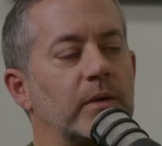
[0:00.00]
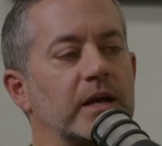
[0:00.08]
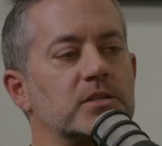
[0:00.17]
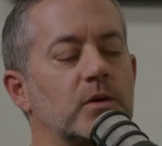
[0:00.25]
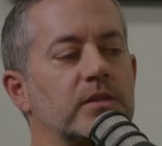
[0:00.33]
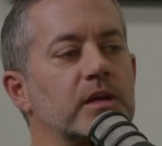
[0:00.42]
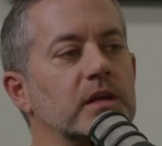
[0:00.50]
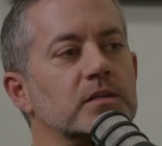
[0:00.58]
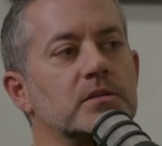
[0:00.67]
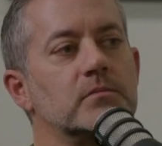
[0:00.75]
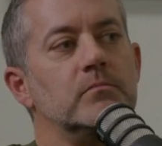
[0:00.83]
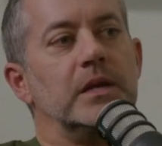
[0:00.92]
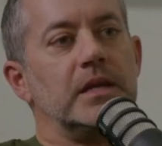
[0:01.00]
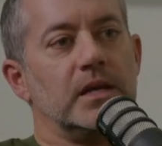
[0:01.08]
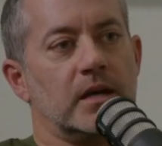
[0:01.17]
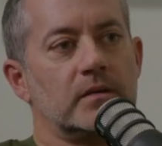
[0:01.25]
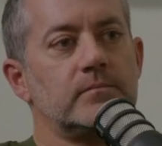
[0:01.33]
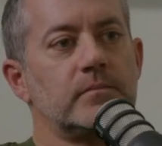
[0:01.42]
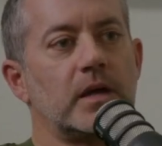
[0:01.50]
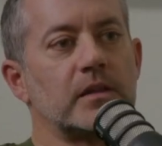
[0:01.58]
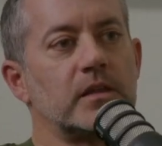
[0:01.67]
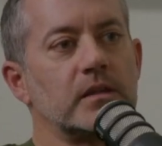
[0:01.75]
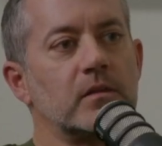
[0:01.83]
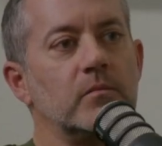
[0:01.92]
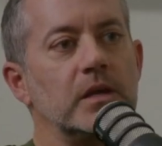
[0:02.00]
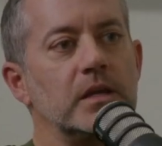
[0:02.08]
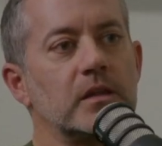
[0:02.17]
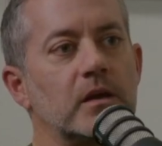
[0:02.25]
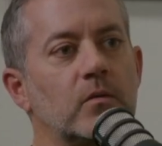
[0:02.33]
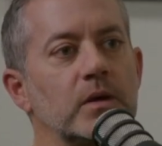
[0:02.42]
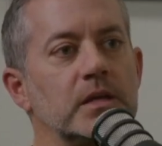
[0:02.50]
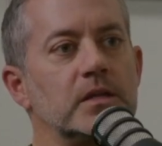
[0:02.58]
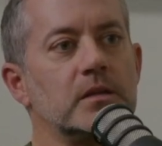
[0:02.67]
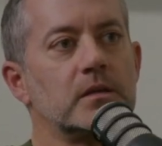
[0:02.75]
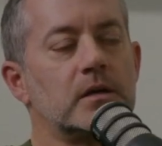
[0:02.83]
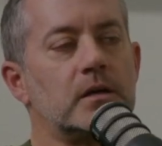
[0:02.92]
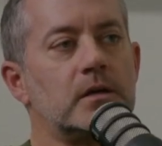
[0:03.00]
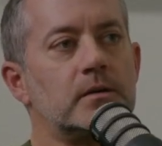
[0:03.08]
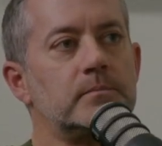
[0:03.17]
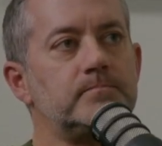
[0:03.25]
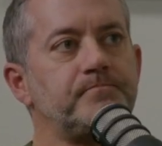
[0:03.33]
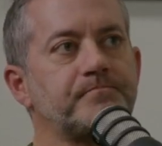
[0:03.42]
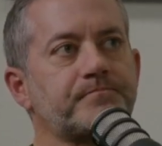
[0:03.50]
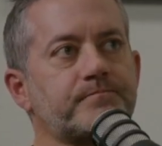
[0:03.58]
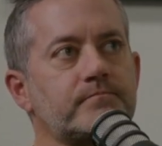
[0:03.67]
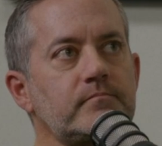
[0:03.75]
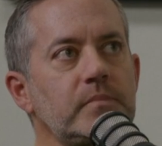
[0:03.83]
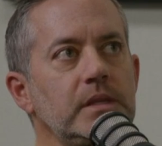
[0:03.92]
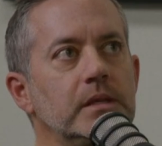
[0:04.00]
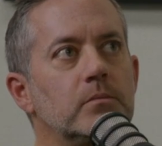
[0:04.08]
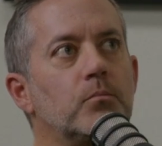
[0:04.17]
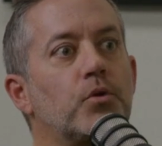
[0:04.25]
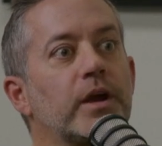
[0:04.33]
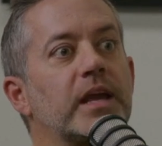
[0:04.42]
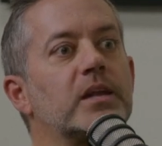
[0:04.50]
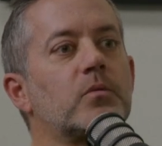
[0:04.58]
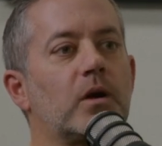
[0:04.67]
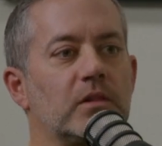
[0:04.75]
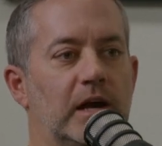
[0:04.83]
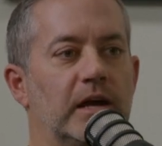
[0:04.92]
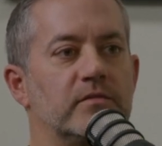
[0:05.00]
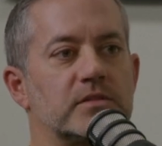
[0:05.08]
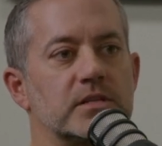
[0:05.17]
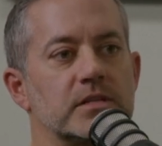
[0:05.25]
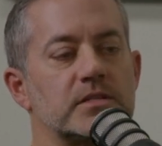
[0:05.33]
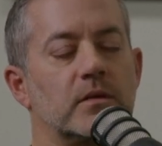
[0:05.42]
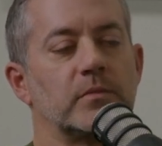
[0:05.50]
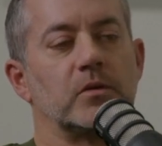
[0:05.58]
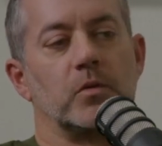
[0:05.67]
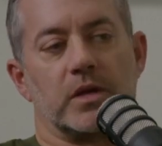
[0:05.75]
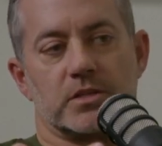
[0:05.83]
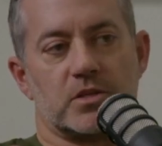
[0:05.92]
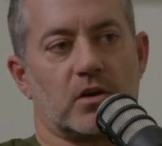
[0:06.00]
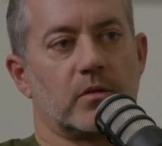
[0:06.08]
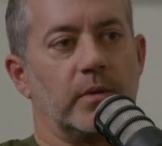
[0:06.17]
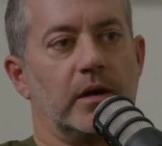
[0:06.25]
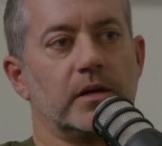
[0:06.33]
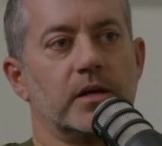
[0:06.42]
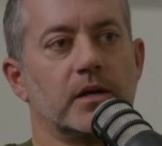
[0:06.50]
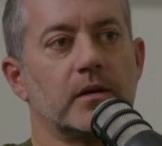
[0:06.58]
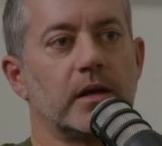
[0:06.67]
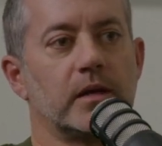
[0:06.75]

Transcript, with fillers: back to i think media i think the media that we um, bring into our lives yep. is something we could talk about here. I,